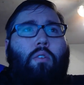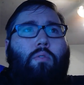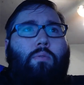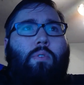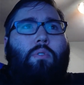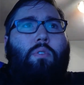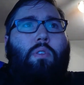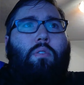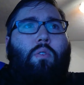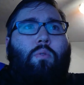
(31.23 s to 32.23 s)
So first,
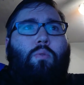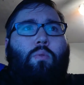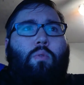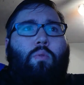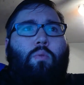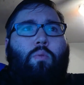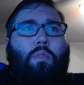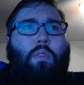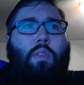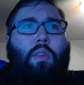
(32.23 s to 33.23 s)
let's go through
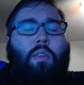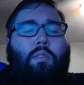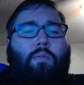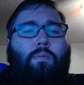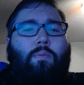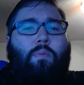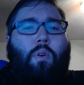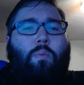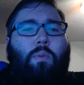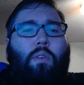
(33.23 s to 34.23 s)
these
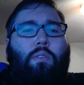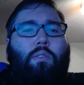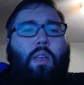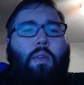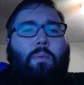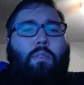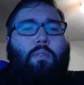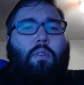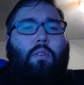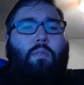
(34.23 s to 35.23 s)
opening
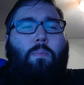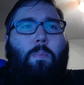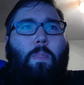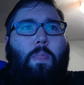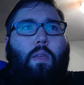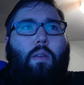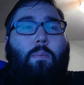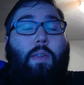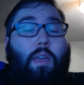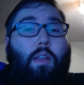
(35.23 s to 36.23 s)
statements here.
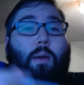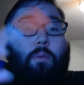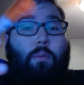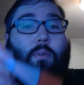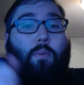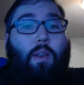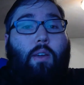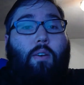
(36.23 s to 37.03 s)
Again, I'm going to be reading